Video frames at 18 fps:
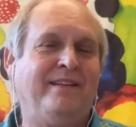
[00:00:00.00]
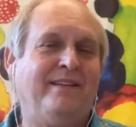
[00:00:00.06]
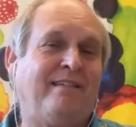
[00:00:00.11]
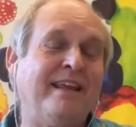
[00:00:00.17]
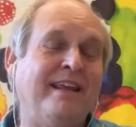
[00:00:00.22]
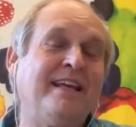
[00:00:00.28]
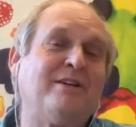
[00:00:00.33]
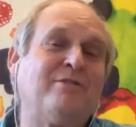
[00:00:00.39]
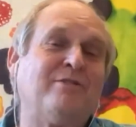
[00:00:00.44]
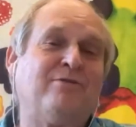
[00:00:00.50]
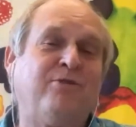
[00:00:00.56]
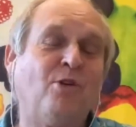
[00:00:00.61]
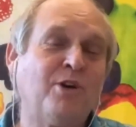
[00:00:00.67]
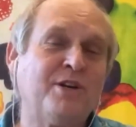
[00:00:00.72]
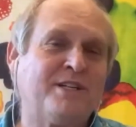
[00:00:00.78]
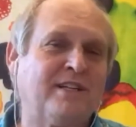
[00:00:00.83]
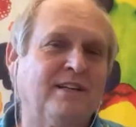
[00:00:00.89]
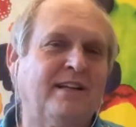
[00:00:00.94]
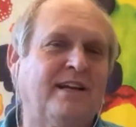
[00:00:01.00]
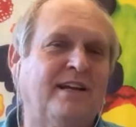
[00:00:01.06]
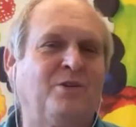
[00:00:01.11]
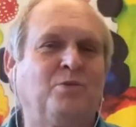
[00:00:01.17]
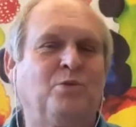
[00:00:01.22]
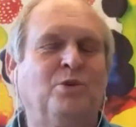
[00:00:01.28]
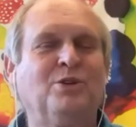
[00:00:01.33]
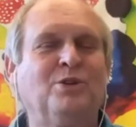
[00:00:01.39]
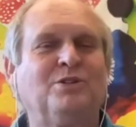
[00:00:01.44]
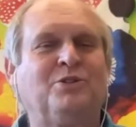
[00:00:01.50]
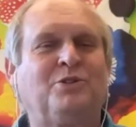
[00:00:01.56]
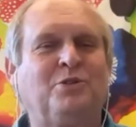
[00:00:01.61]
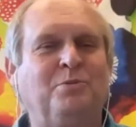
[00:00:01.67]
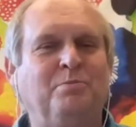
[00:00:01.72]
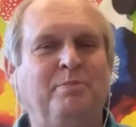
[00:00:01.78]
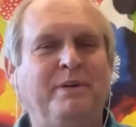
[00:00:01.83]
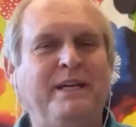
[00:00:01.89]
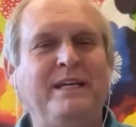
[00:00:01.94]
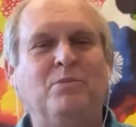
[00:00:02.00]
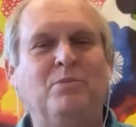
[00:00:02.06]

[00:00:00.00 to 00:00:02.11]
the thing that forced a lot of the world to be